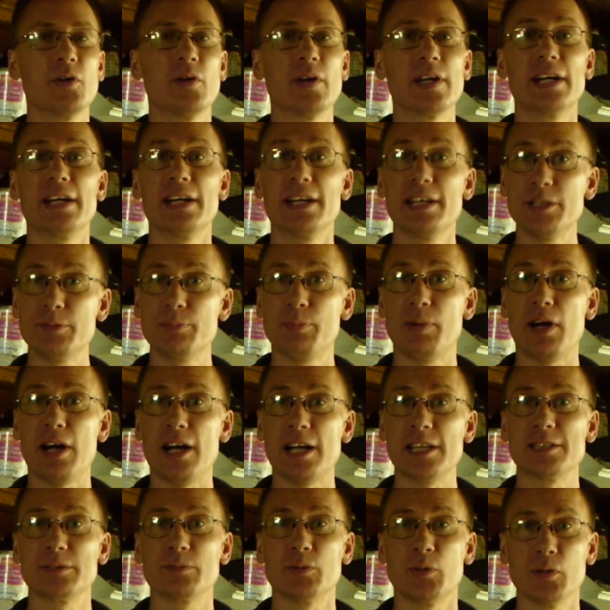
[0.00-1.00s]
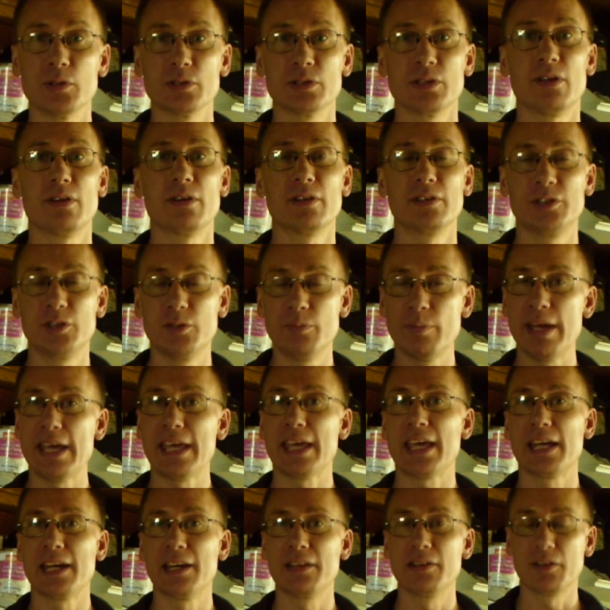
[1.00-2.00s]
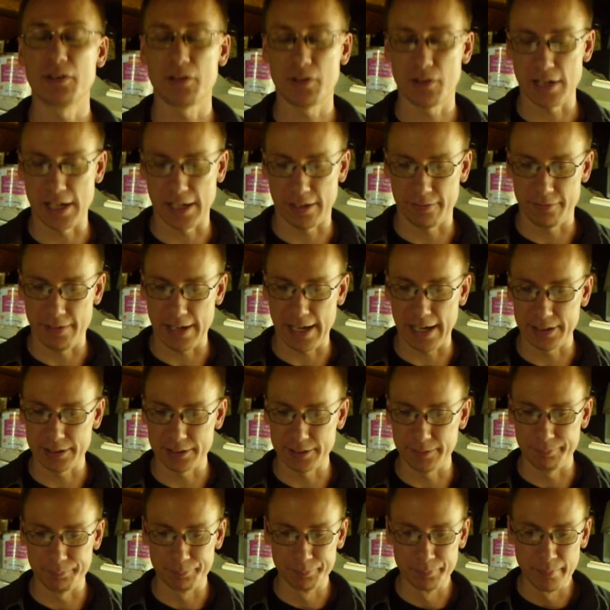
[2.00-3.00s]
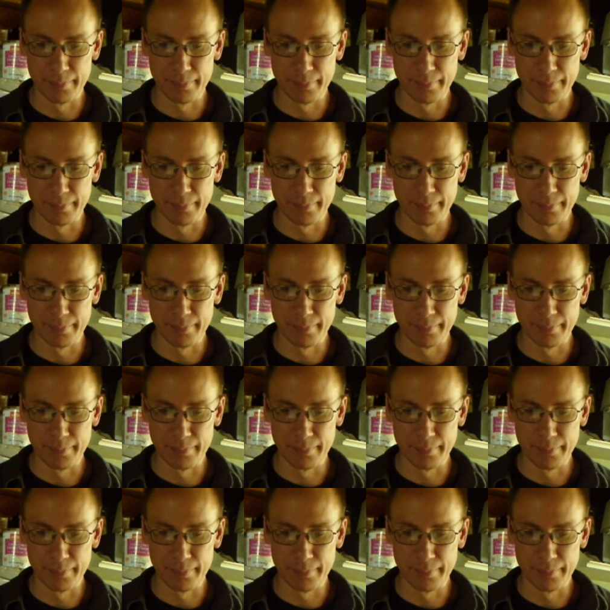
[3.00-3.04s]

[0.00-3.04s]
And it is possible as long as you make it in the correct fashion.